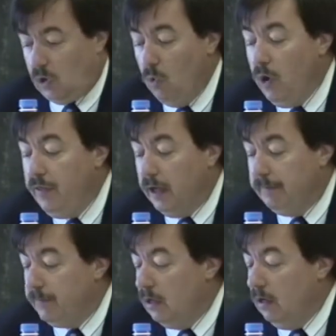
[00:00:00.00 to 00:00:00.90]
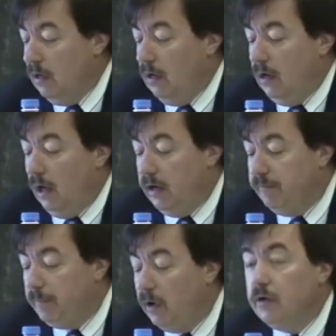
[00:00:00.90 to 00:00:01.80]
with it, and
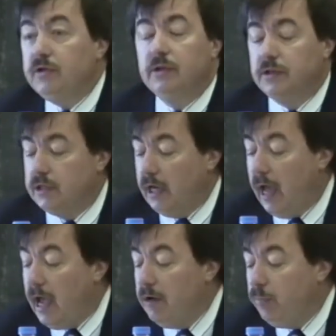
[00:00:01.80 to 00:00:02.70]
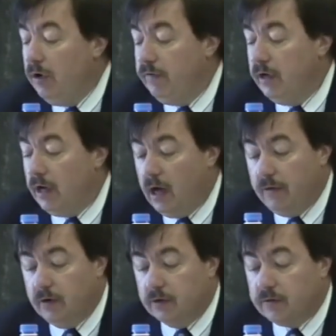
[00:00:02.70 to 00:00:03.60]
if persons can prevent
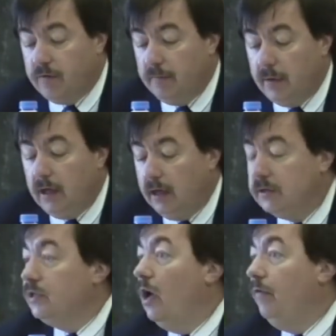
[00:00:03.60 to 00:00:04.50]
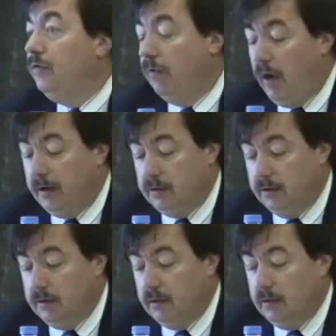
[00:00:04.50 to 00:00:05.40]
others from being self-directed,
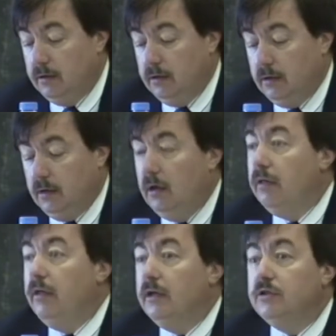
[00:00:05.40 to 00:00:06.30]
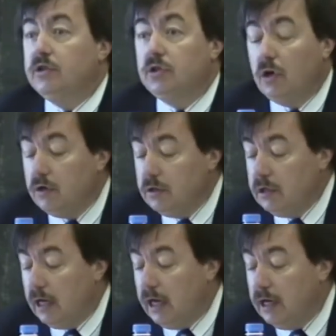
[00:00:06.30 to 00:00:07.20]
then
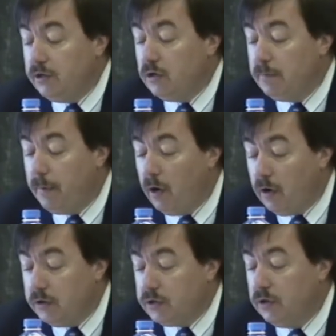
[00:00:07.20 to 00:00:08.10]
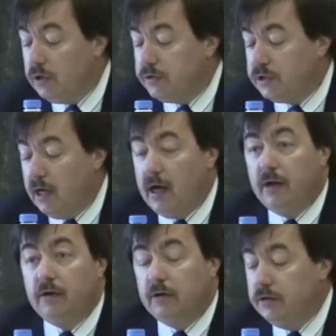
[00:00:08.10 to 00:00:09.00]
certain interpersonal
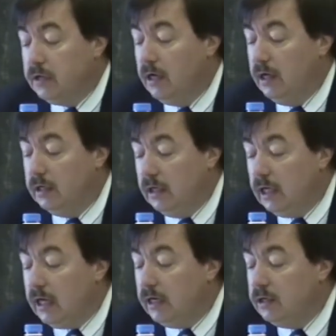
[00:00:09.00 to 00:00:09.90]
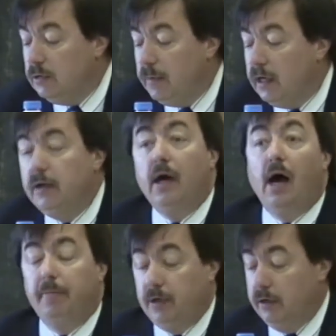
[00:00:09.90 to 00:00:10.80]
standards need to be
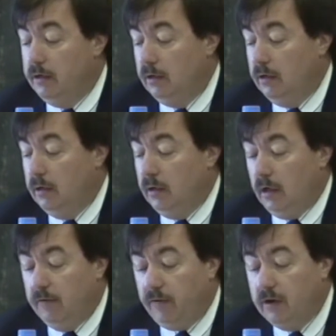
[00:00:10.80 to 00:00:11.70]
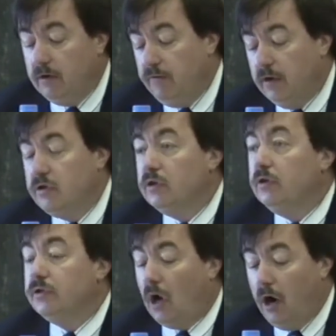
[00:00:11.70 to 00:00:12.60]
adopted if
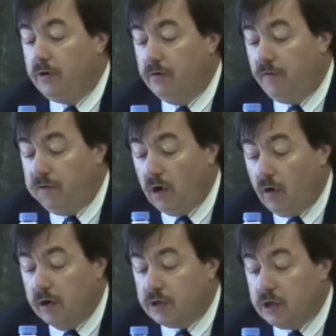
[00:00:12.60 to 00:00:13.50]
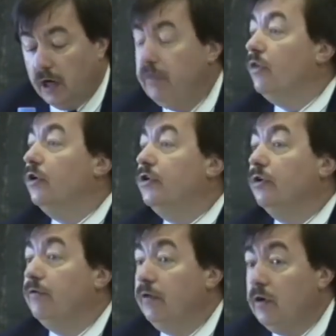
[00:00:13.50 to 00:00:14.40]
individuals are to flourish in their
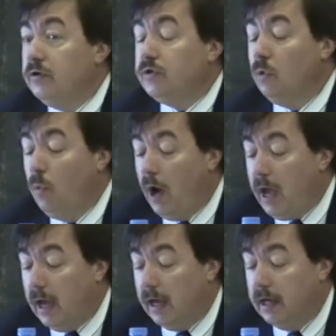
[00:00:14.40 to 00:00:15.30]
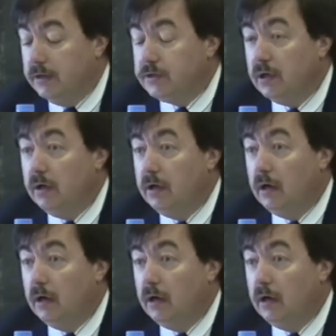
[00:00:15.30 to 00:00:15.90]
diverse ways